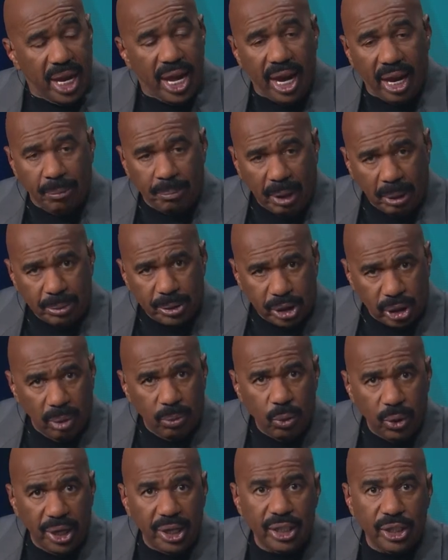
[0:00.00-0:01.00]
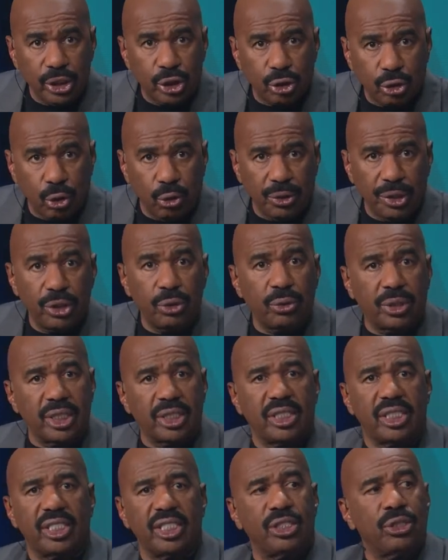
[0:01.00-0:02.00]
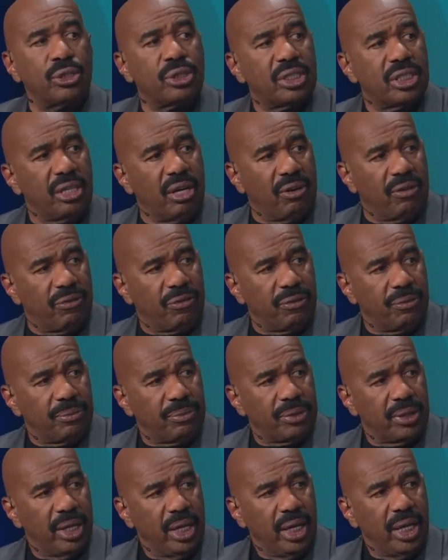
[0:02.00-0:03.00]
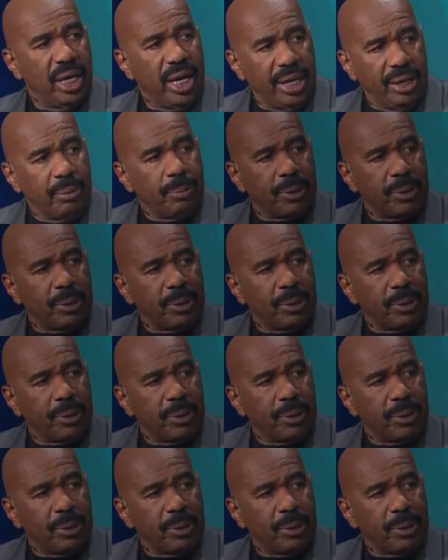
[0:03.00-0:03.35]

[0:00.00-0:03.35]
And maybe somewhere in this story, you get to see yourself and it